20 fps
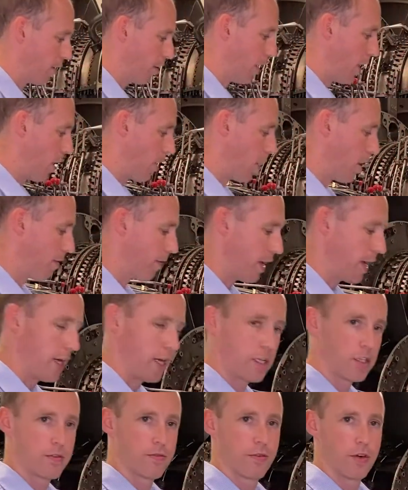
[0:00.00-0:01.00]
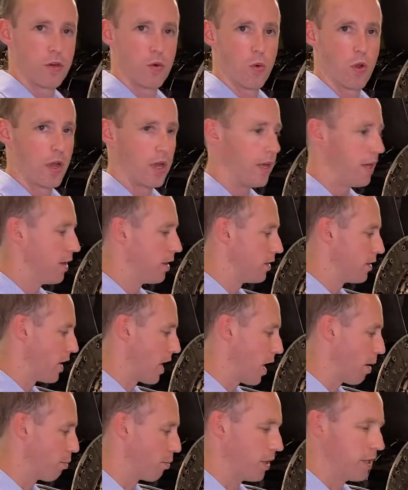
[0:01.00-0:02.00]
and now I have a hands-free way to
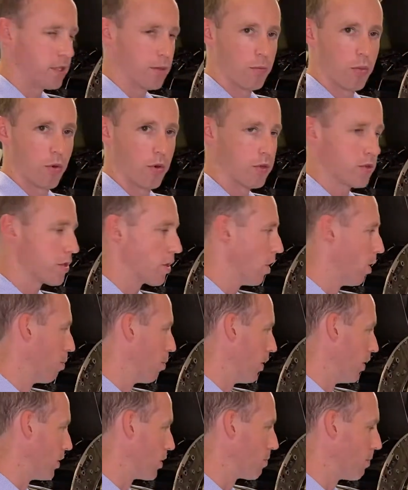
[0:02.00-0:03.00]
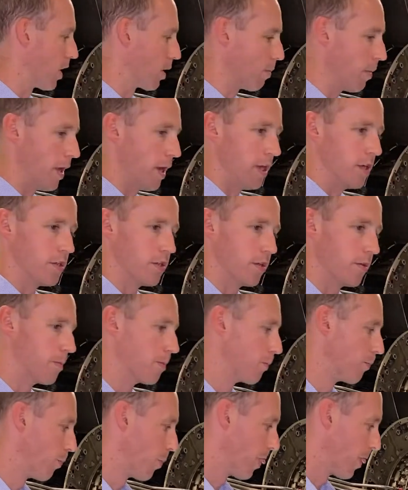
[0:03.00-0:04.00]
operate the borescope and inspect my engine.
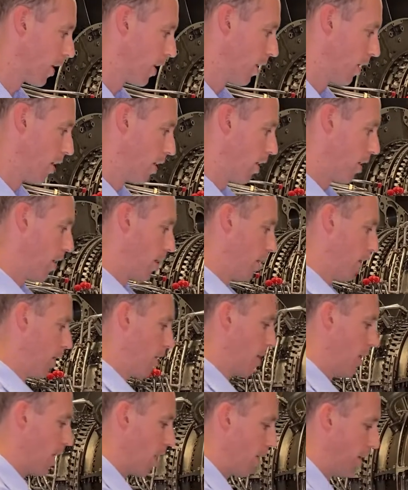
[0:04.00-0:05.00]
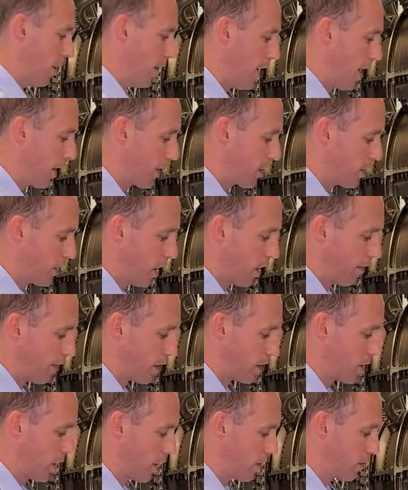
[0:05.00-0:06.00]
Now the next set of
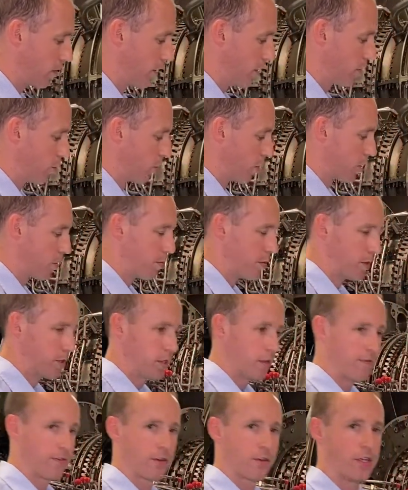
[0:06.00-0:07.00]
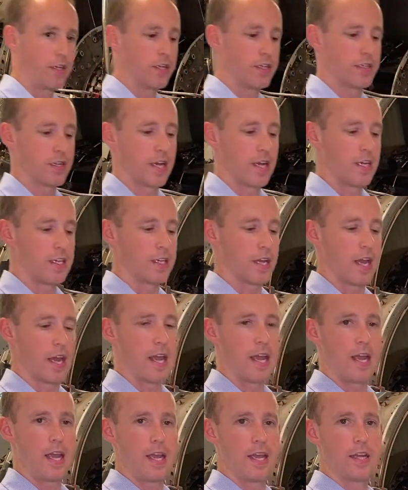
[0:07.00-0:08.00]
accessories were specifically designed to
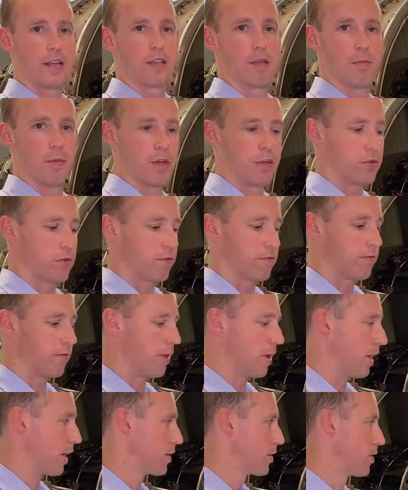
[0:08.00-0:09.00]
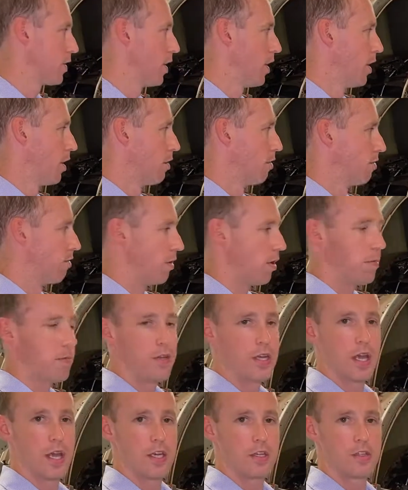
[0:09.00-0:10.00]
hang the Mentor Flex from
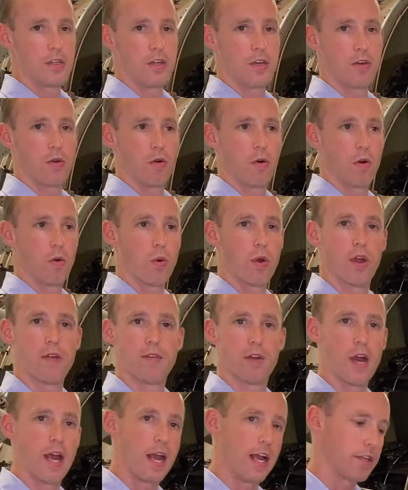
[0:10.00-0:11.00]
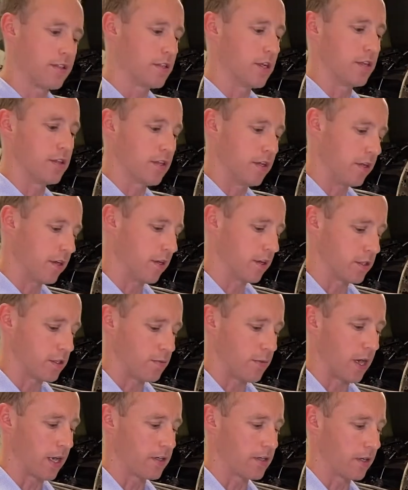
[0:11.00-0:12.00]
the engine or whatever asset that you're
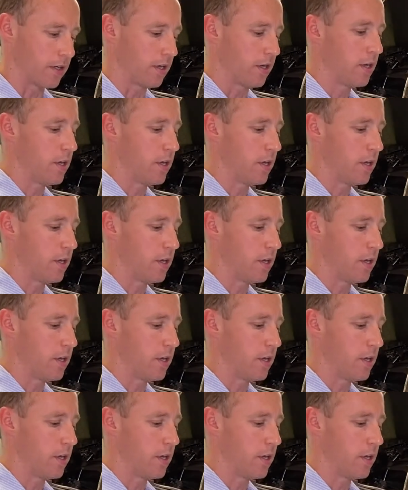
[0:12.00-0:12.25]
inspecting.